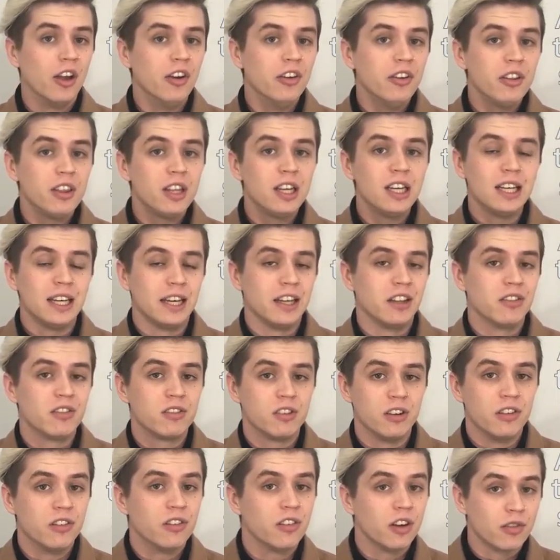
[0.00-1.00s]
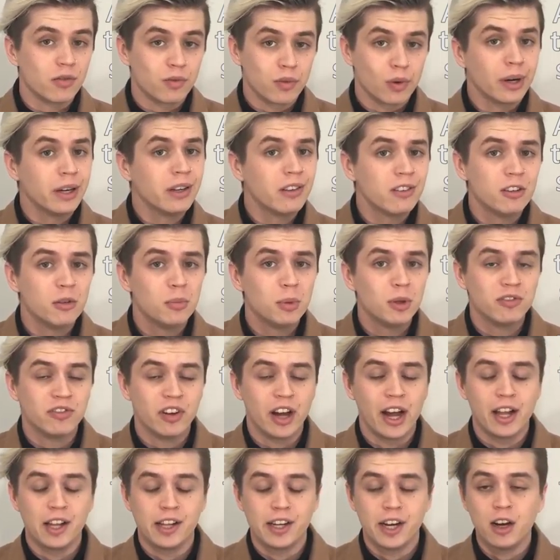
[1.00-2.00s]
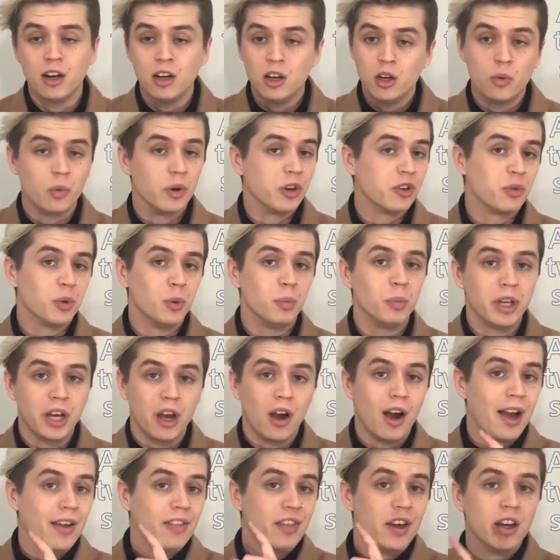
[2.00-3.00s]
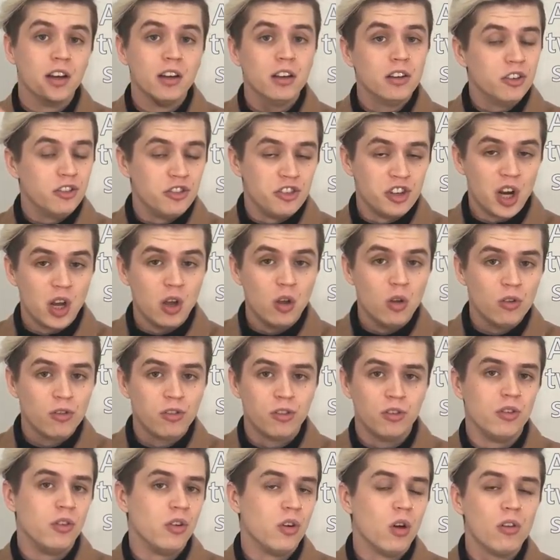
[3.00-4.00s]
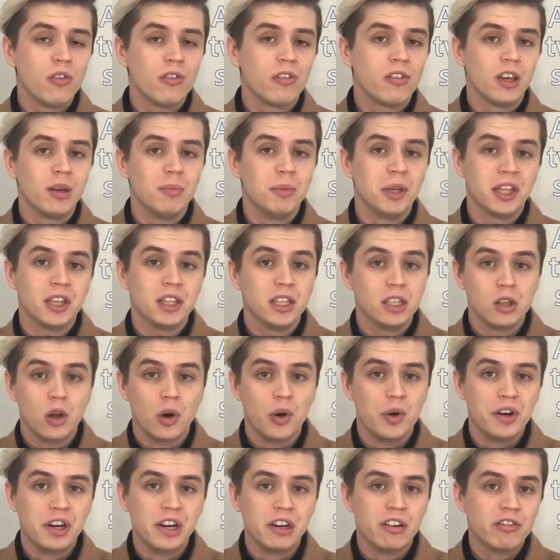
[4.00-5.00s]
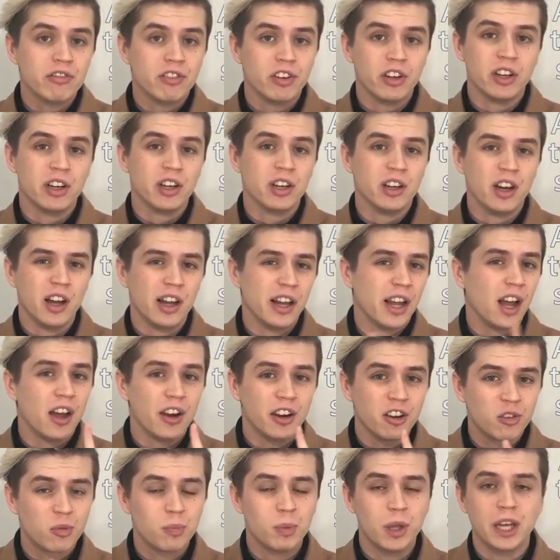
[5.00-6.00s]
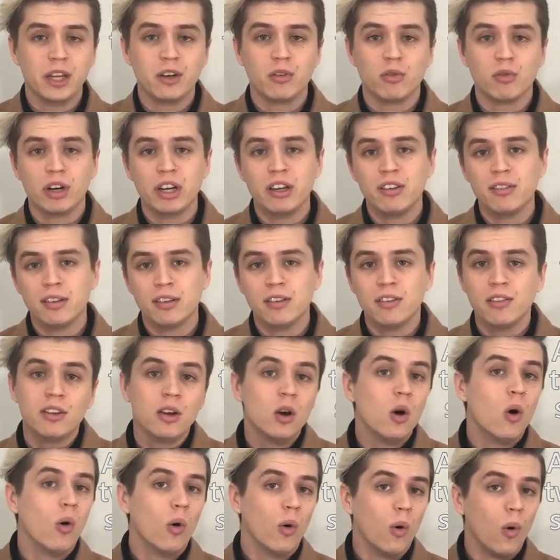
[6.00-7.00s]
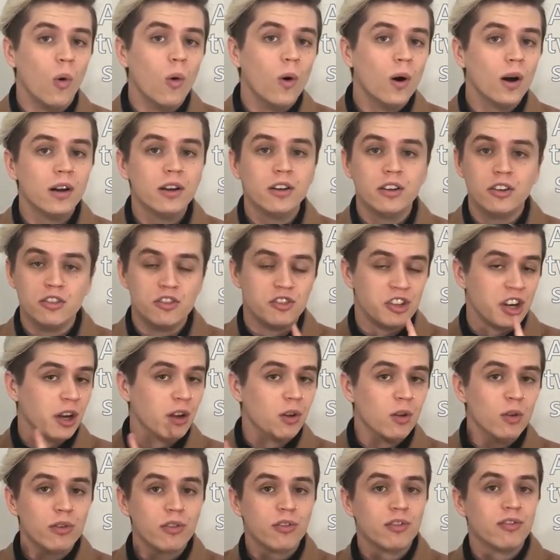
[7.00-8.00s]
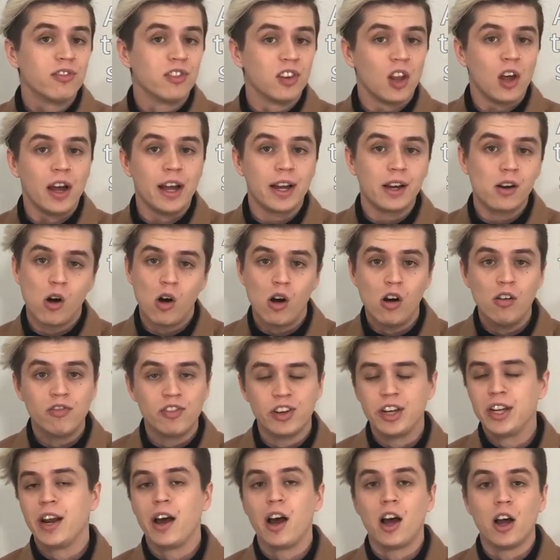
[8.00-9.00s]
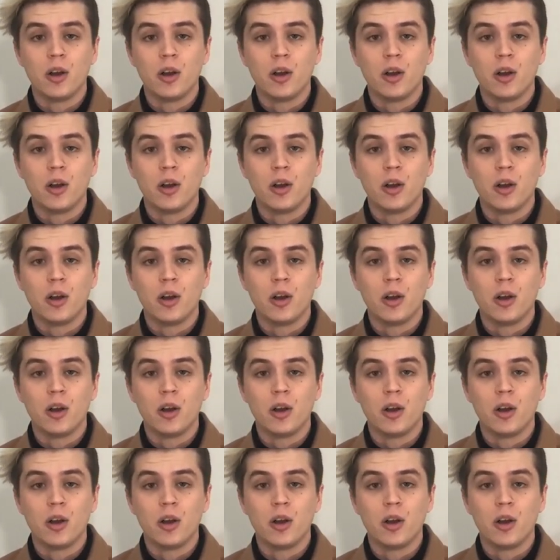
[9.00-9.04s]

under the instance of reasonable failure, which would be either gels not seemingly loading for unexplained reasons or gels flying off in